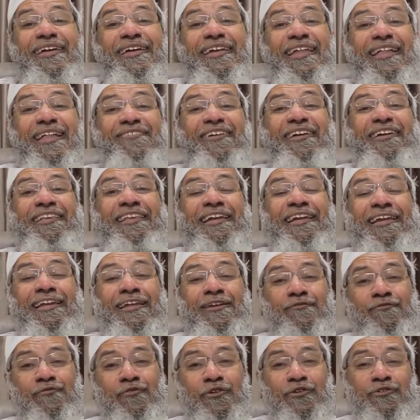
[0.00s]
It has very little
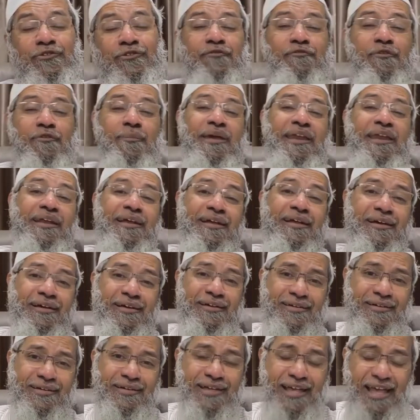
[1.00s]
influence of
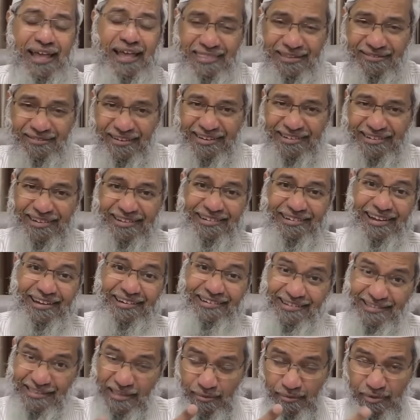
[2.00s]
America and the western
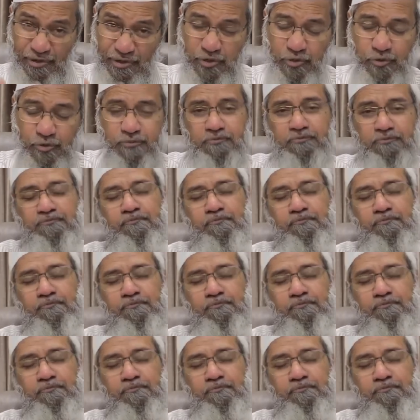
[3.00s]
countries. Number two.